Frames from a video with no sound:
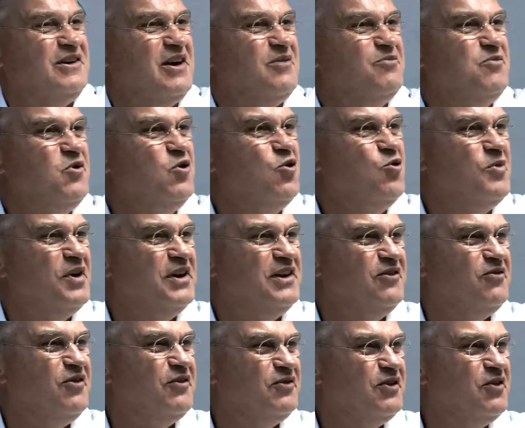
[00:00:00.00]
bloom and
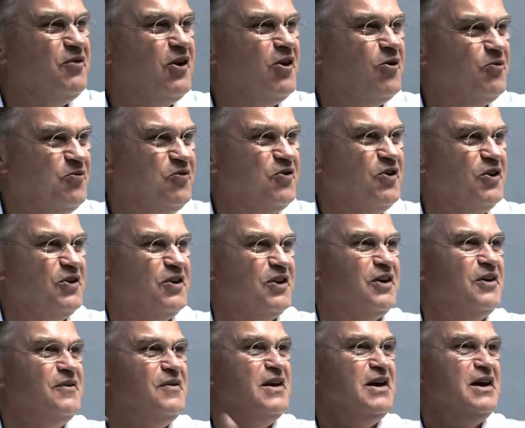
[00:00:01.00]
develop further.
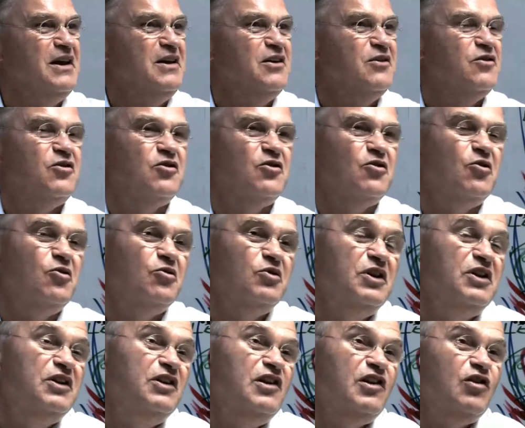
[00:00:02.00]
So
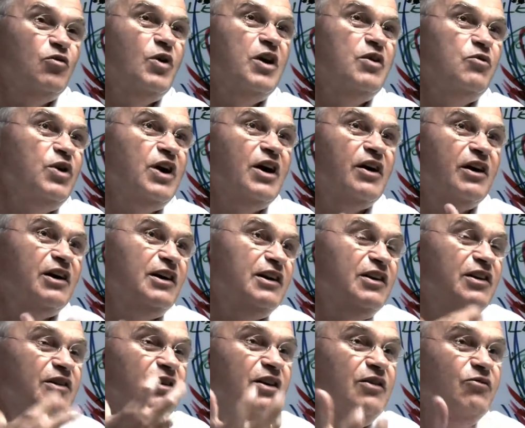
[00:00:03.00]
in this way we
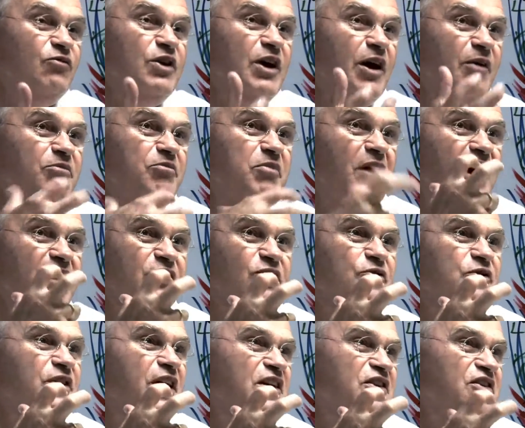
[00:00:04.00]
are part
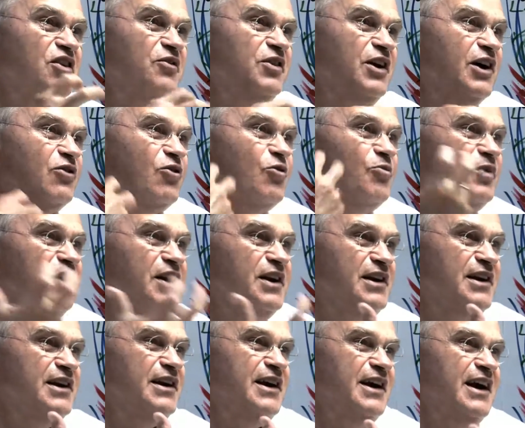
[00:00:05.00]
of nature, we are
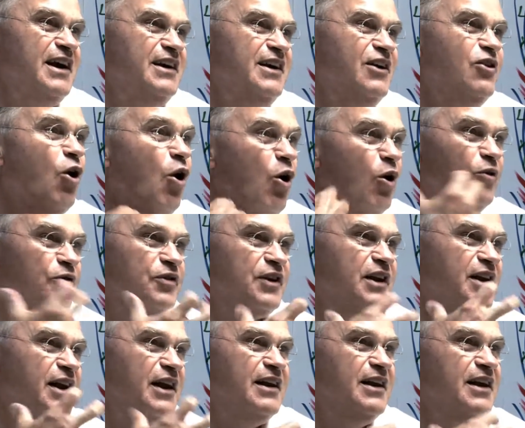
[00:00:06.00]
completely engulfed,
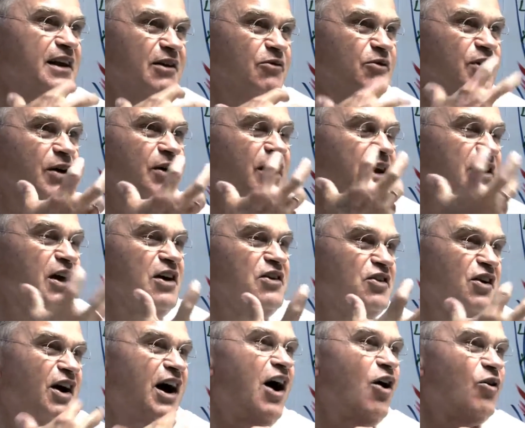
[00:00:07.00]
and we are
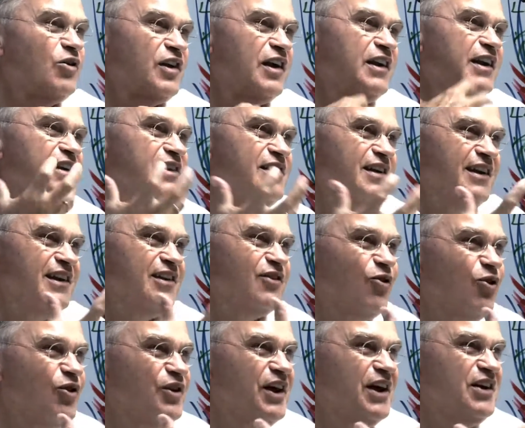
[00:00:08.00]
nature outside, inside. It's
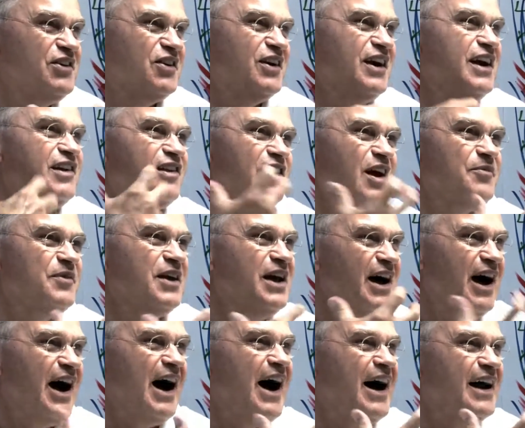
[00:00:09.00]
all nature, except
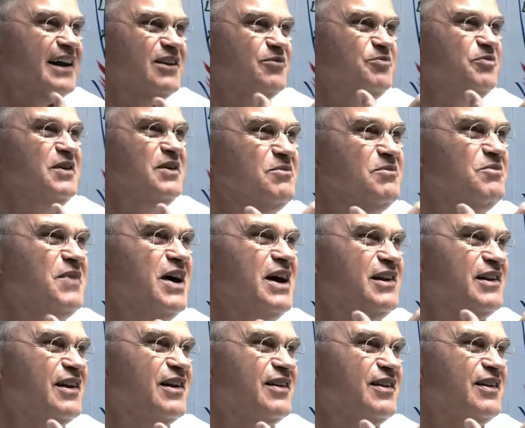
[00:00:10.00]
art
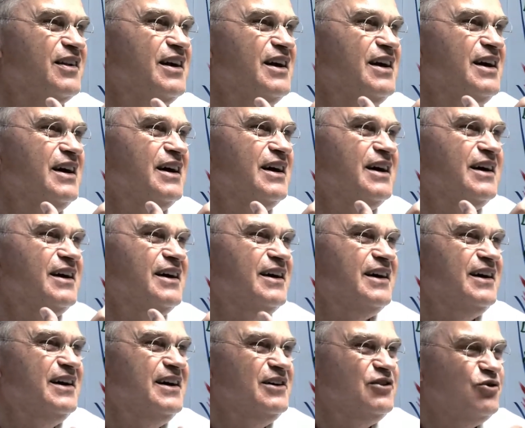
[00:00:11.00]
makes us
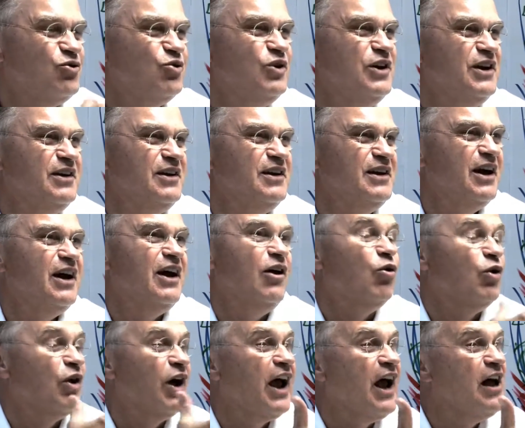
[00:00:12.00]
truly,
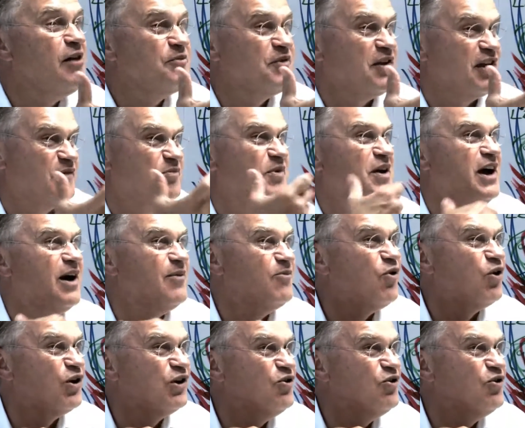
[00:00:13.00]
or helps us become more